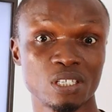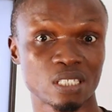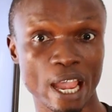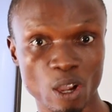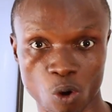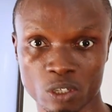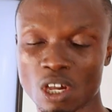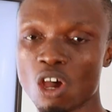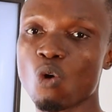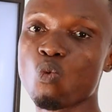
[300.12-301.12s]
a
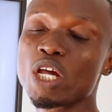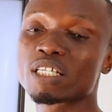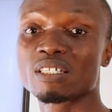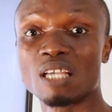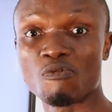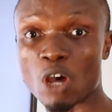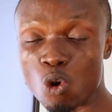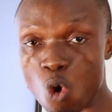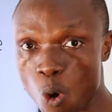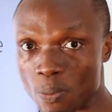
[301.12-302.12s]
zygote, which
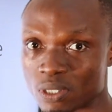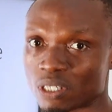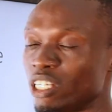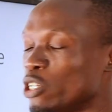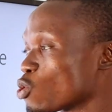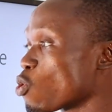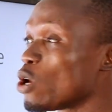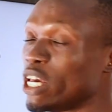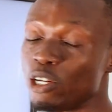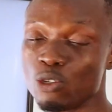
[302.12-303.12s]
develops
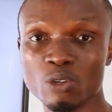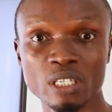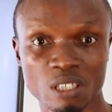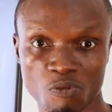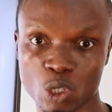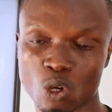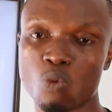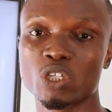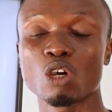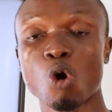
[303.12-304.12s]
into a new
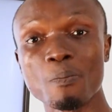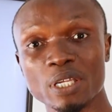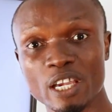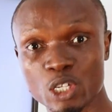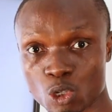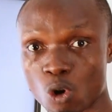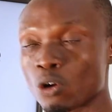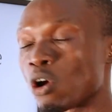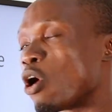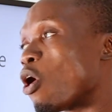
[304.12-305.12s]
individual with a combination
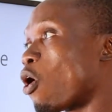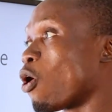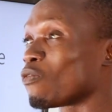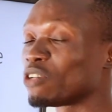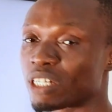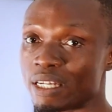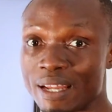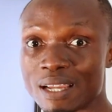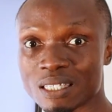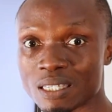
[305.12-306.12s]
of
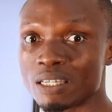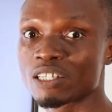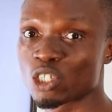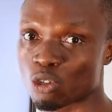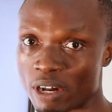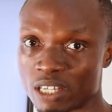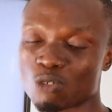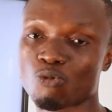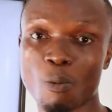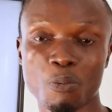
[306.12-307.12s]
genetic
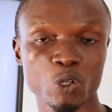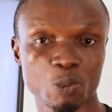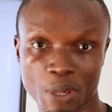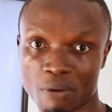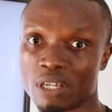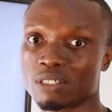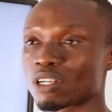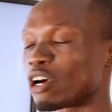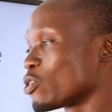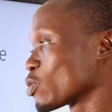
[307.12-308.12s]
traits from both parents.